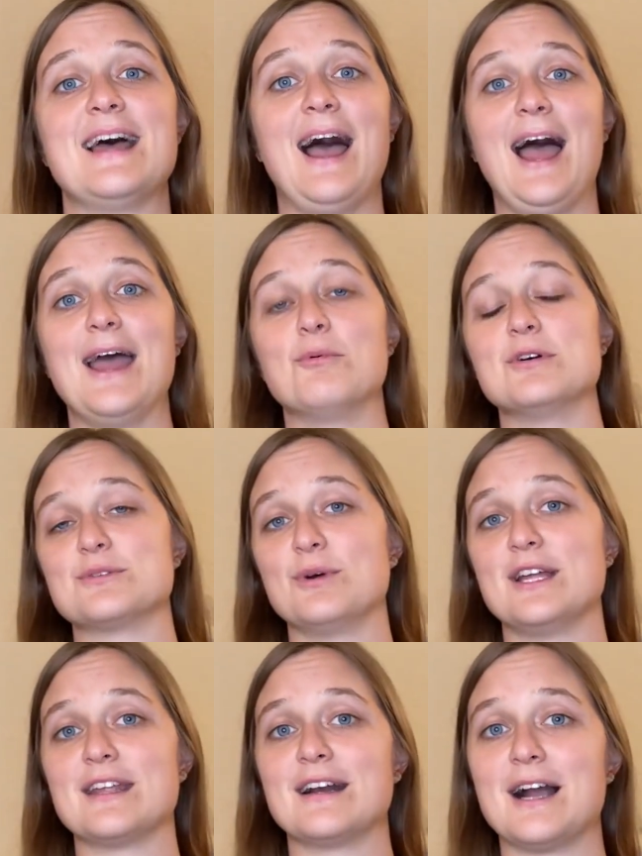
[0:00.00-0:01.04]
I was
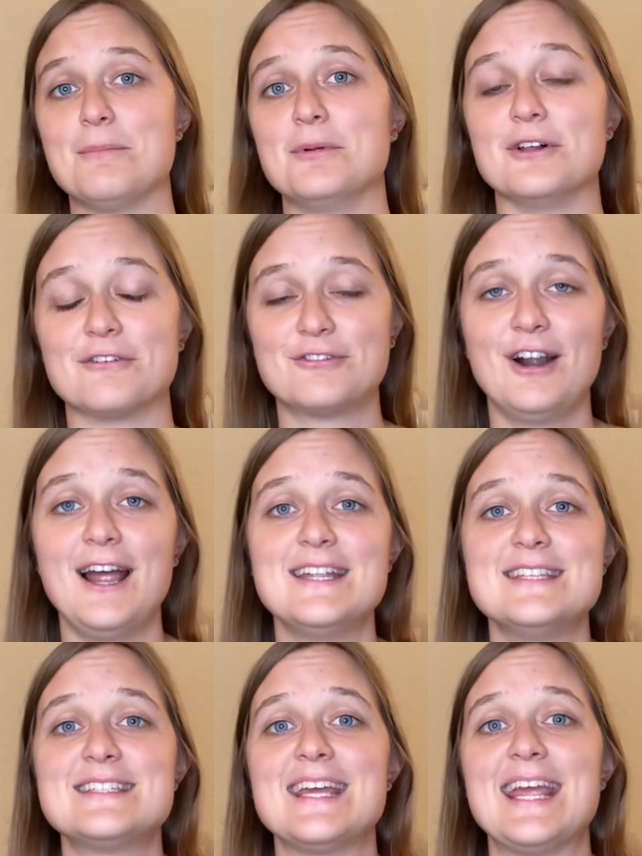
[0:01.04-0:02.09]
with a couple of
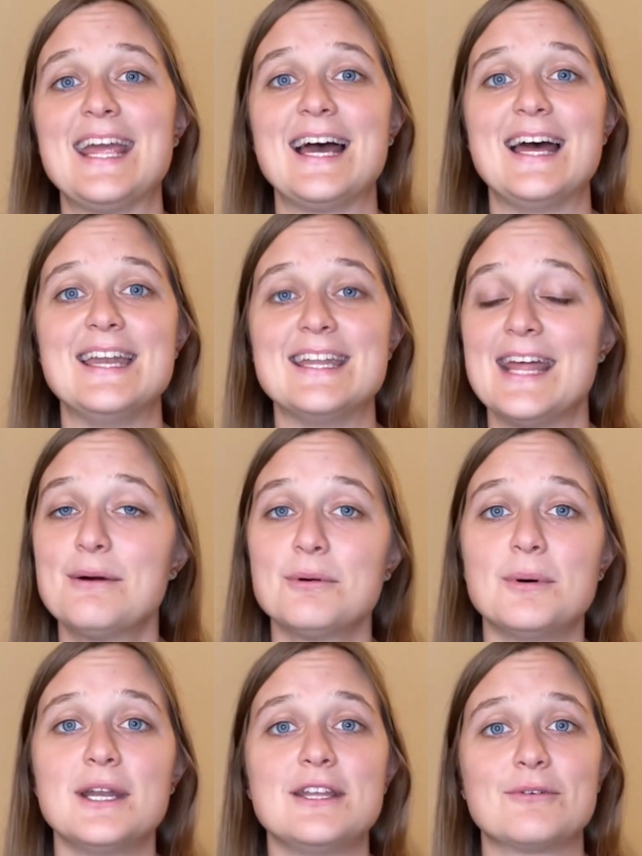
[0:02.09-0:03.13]
friends and they were
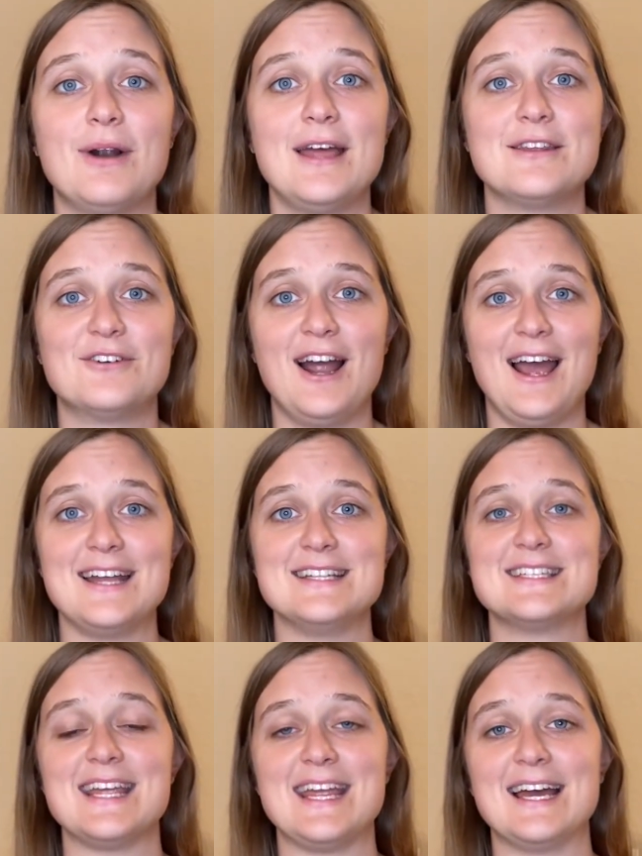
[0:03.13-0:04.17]
wanting to ride the
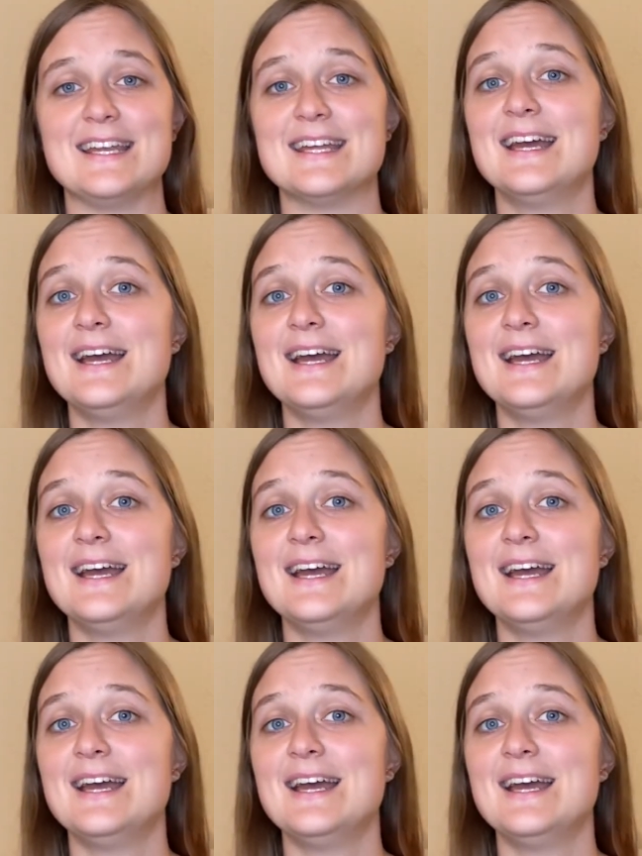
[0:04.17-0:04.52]
rides, and